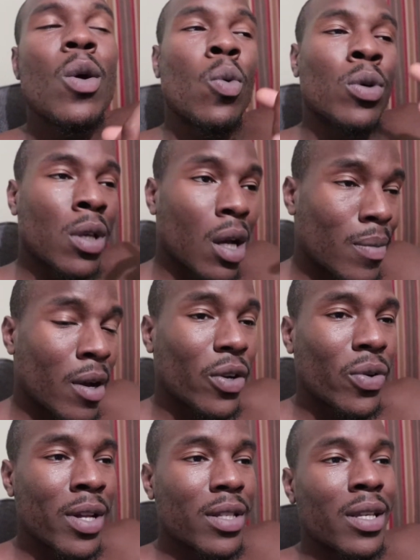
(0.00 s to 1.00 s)
We'll talk about
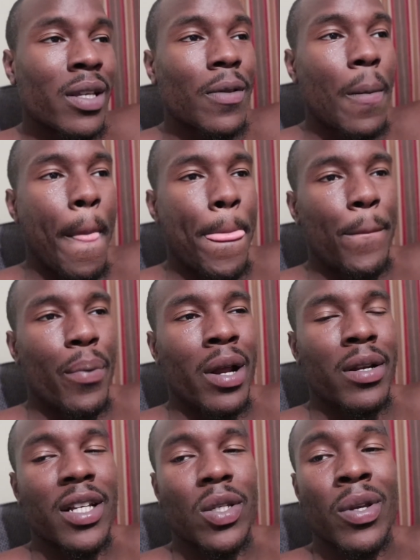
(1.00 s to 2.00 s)
creatine
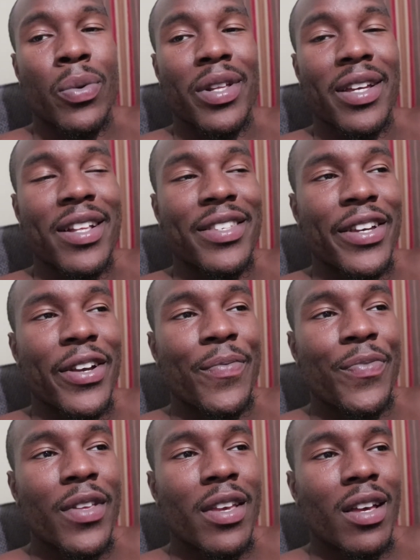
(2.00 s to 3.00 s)
probably next week when it gets here
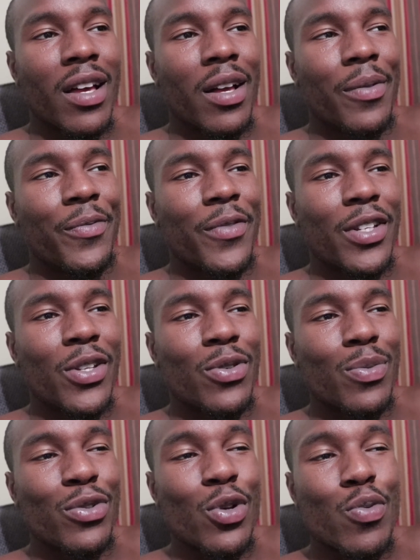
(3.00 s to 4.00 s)
um, and do
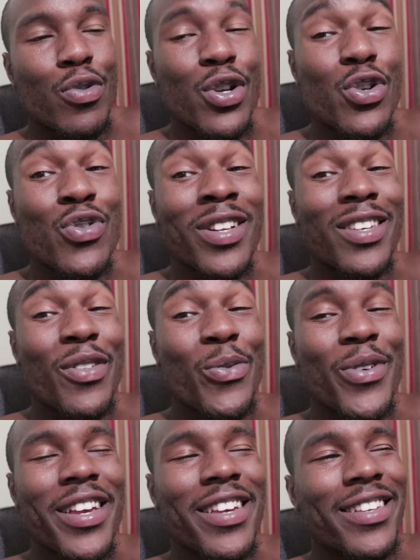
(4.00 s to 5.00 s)
some super nutrients of the
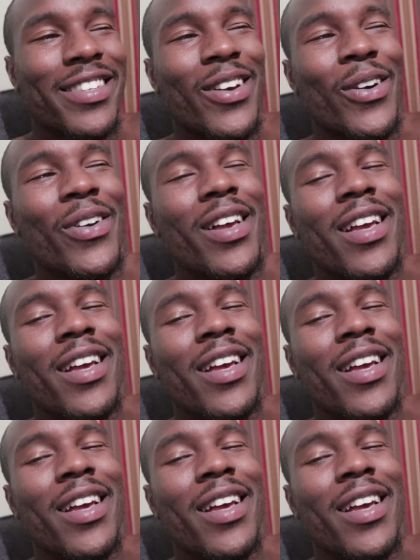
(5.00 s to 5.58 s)
week. So